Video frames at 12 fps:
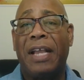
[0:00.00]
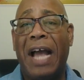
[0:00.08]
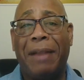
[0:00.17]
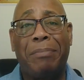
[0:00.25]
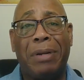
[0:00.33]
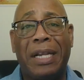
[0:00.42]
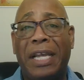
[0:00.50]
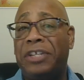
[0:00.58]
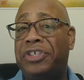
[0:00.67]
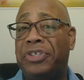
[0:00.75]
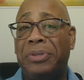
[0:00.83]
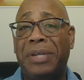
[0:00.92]
God
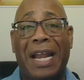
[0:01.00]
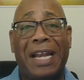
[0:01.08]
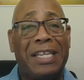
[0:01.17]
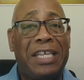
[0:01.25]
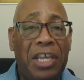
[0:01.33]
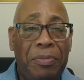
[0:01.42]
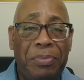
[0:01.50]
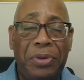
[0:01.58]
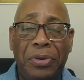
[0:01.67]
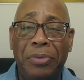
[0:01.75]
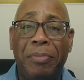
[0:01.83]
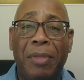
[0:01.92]
bless you. God
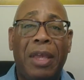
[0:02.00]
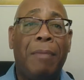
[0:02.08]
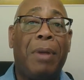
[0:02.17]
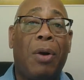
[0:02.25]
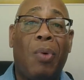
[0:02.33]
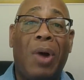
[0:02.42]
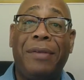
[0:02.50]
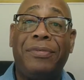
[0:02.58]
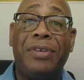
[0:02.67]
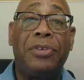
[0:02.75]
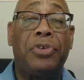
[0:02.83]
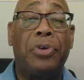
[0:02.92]
keep you. My
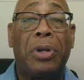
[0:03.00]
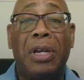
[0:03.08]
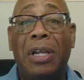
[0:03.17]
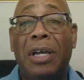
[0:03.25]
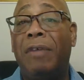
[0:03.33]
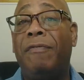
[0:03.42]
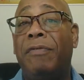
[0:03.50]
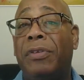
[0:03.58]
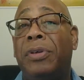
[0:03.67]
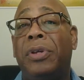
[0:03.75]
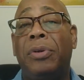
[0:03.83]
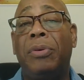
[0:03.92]
wife sends her
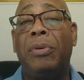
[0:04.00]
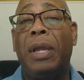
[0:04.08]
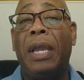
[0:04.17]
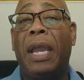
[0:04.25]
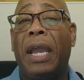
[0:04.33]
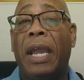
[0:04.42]
love to you.